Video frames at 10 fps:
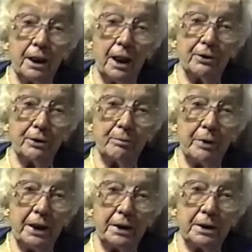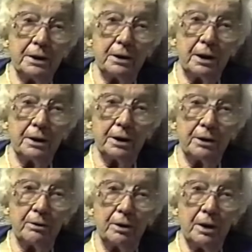Arthur and Peyton
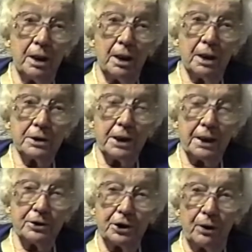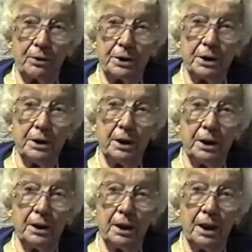to South Georgia.
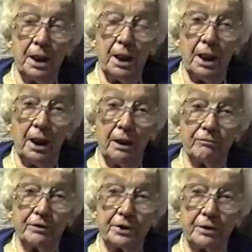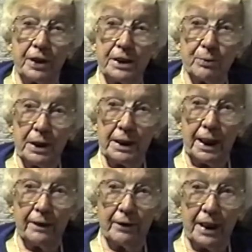They went
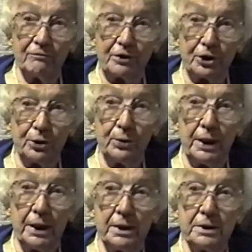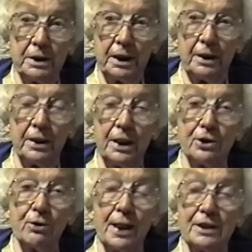down there for 2 years and then
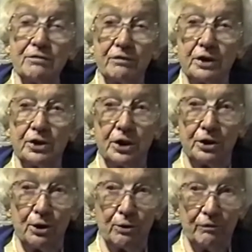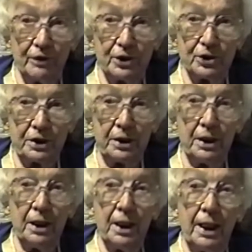transferred to the university
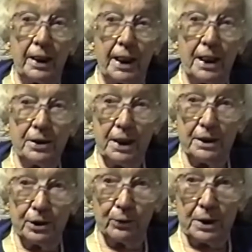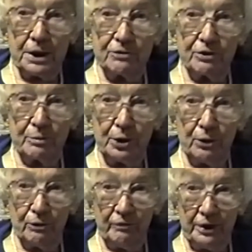and got their degrees from the
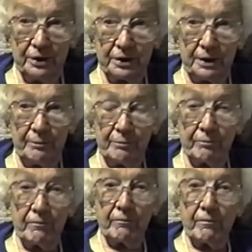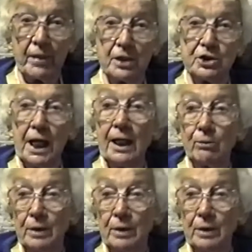university. Jack